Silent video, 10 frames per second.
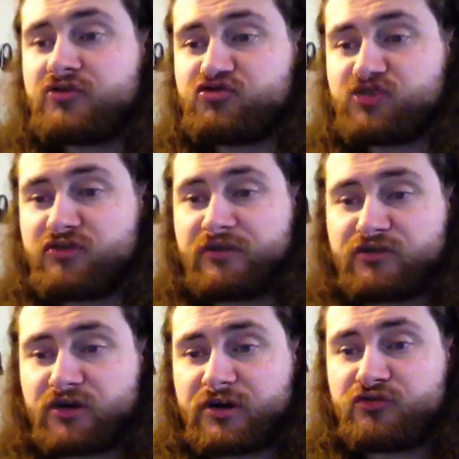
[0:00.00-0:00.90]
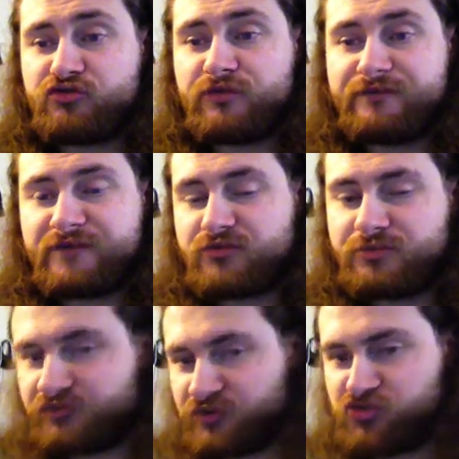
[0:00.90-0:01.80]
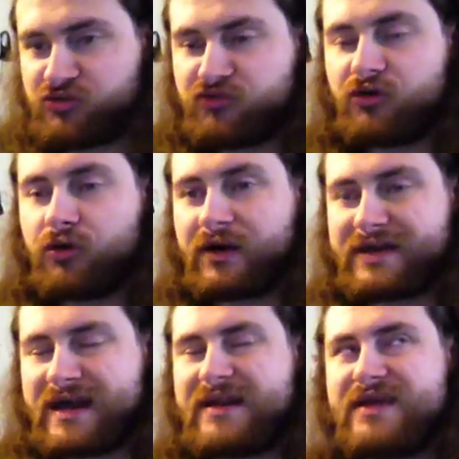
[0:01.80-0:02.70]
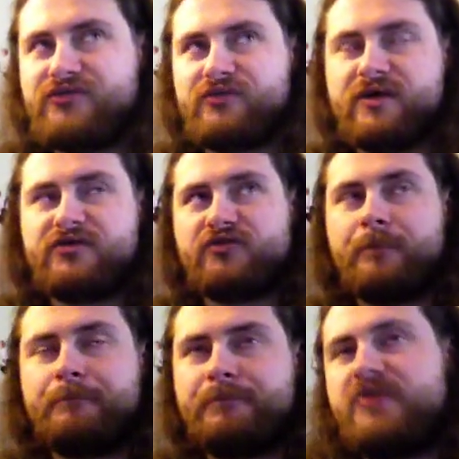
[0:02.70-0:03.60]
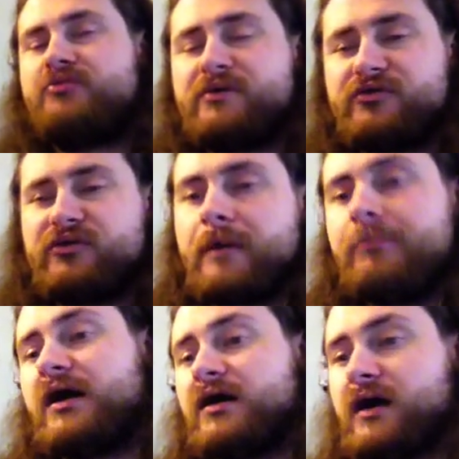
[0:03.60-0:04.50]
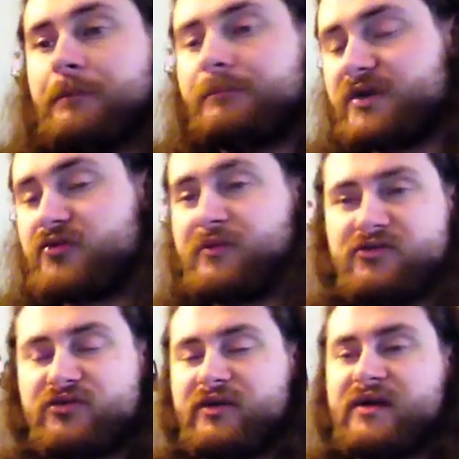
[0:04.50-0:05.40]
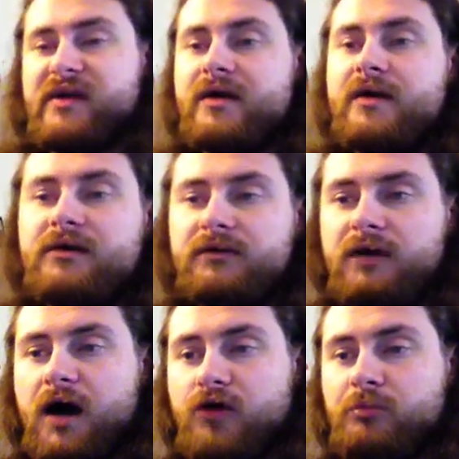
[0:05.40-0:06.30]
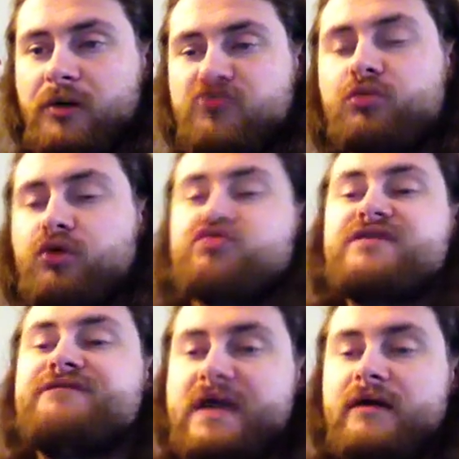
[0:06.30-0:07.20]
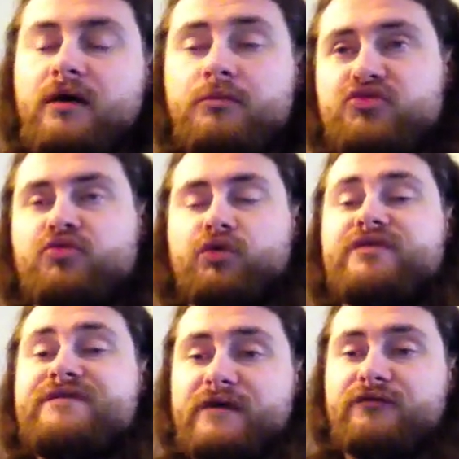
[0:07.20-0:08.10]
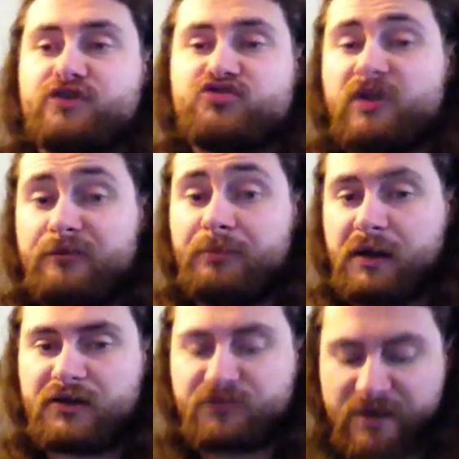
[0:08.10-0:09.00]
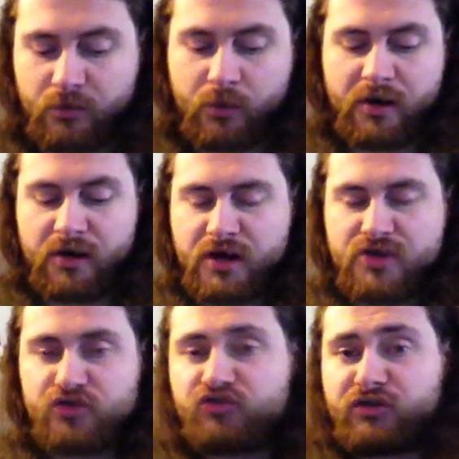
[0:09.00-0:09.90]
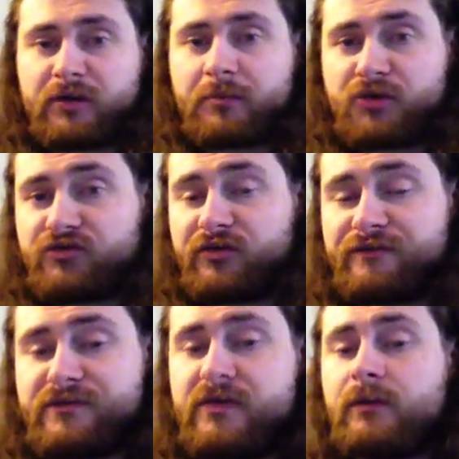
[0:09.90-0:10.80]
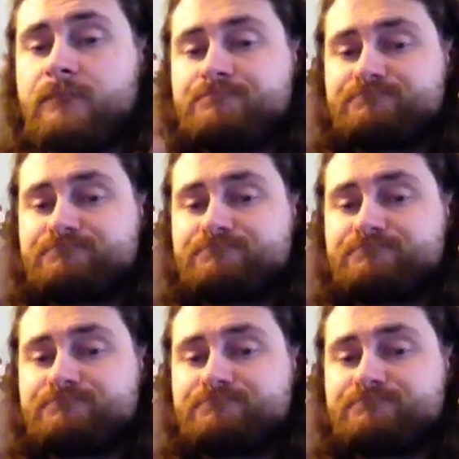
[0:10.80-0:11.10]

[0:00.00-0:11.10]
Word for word: change that target to defense position so again it's it's a it's basically a block a, it's basically a much more revamp a much more revamped version of block attack where you can target a monster on the field